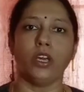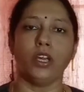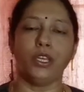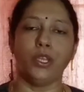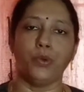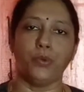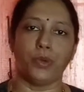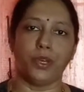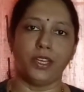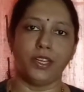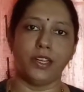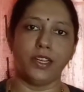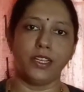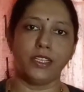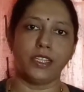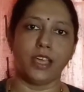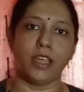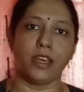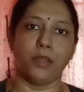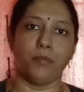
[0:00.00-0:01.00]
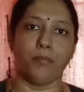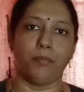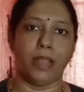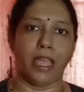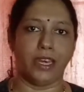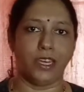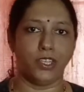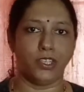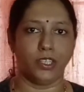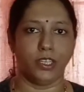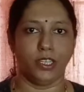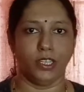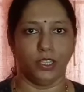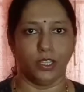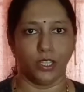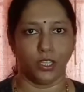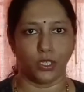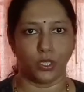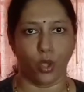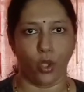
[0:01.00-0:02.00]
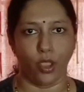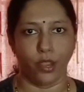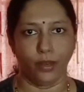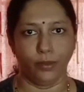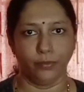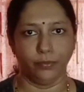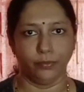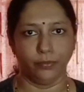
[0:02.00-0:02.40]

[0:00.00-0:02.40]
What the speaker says: nutrients are replenished in the soil.